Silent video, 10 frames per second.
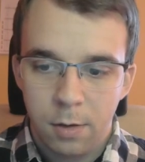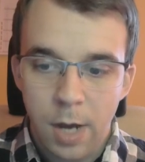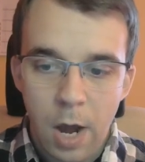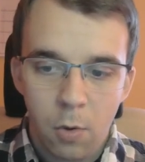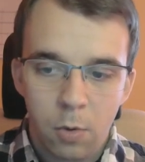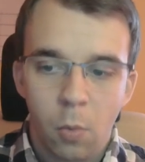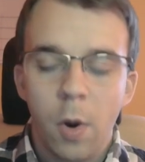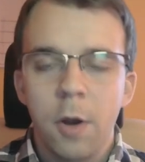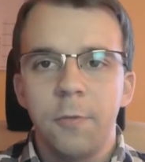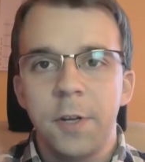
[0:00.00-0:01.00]
Now,
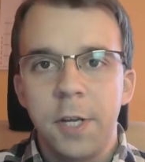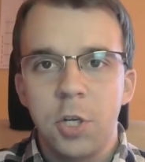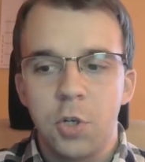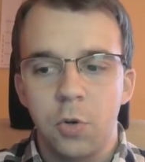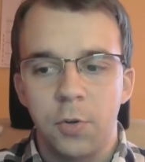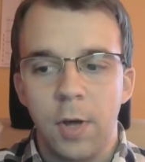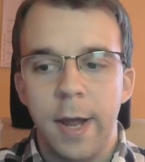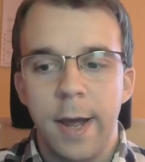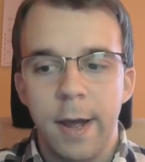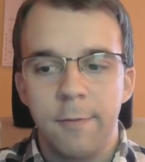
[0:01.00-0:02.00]
one of the issues
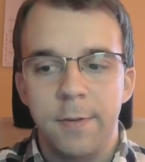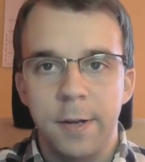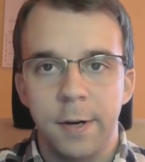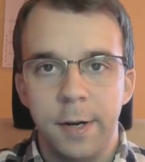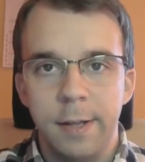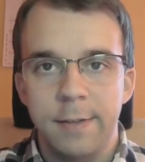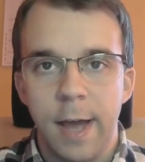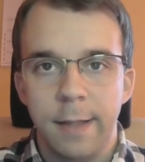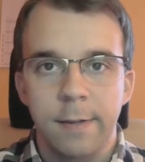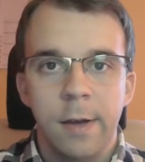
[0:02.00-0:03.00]
I have here is
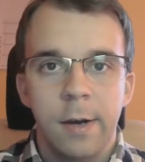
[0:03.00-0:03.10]
that